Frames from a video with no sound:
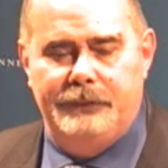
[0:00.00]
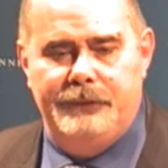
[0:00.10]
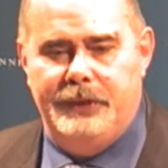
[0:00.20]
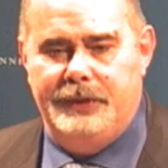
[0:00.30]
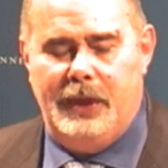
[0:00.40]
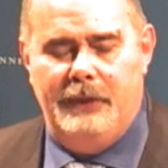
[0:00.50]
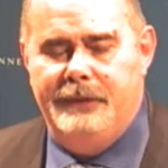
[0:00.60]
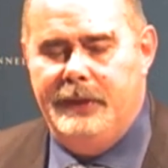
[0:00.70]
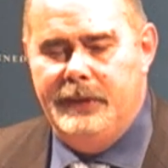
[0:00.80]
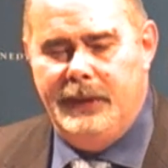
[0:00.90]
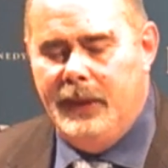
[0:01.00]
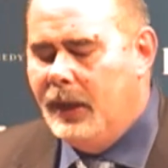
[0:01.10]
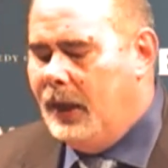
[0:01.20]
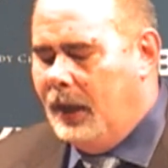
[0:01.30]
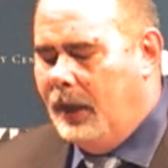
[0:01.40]
a, of, the,
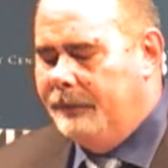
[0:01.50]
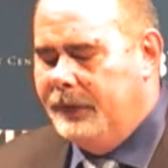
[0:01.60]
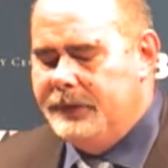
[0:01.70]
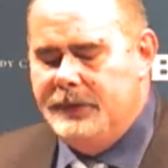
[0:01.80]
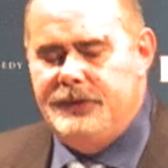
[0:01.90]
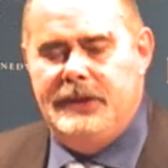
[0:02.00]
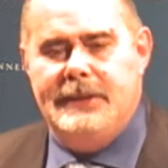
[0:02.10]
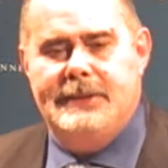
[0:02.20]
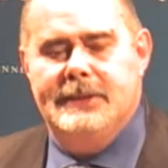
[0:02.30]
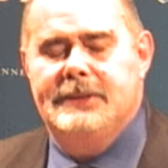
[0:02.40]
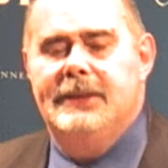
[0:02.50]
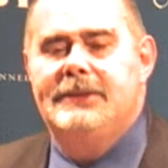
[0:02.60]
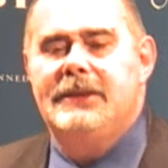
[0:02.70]
of the Jesus.